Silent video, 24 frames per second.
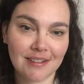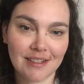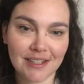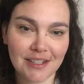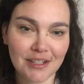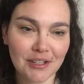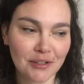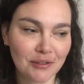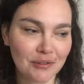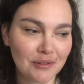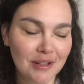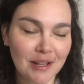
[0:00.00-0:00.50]
you
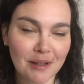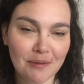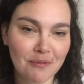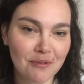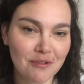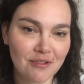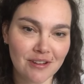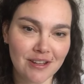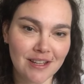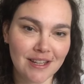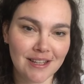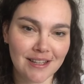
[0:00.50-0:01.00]
know, they
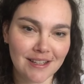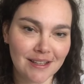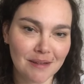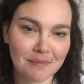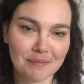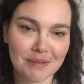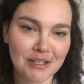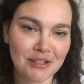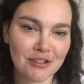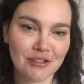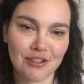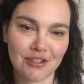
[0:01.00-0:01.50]
wouldn't eat a
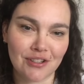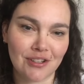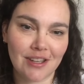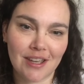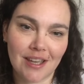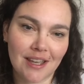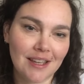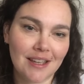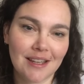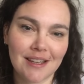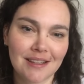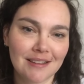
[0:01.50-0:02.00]
beetroot
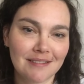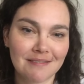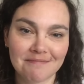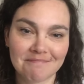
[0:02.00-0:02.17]
cake.